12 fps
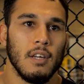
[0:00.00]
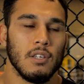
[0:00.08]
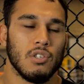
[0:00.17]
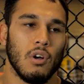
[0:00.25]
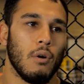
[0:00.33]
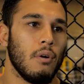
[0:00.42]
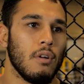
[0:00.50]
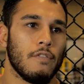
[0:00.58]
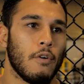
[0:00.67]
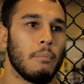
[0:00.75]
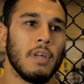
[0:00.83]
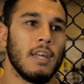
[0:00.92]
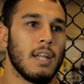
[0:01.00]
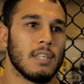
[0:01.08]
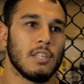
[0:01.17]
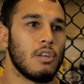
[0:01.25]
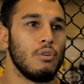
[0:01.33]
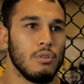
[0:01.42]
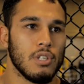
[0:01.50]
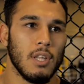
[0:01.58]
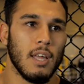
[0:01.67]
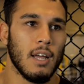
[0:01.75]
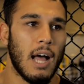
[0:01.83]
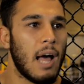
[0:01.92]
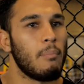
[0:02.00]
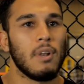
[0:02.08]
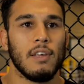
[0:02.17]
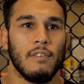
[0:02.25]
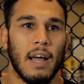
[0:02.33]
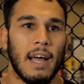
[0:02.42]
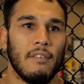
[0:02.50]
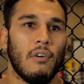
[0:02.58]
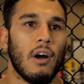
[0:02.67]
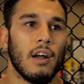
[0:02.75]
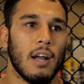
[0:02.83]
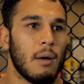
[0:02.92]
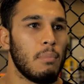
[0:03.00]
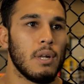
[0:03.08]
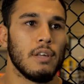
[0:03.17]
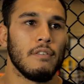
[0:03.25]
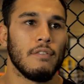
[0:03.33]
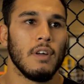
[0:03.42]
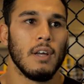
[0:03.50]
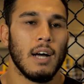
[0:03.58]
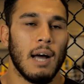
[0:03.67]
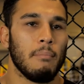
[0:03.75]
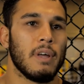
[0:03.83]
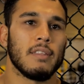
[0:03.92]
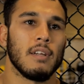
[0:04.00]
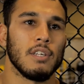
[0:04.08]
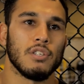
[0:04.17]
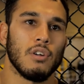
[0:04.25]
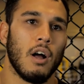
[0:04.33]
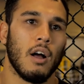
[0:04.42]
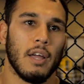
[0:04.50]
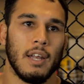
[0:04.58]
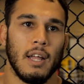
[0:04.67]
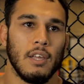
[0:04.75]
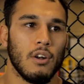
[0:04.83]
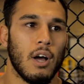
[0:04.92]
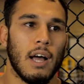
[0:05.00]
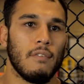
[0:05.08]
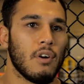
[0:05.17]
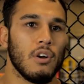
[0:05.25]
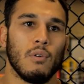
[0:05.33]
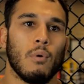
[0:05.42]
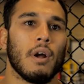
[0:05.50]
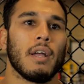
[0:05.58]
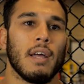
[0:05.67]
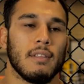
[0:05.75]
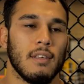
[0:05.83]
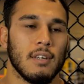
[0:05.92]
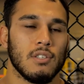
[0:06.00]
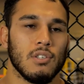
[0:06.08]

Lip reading: So for me, that's a huge thing. I believe I have heart. I believe I'm mentally strong, and you know, I have a good work ethic.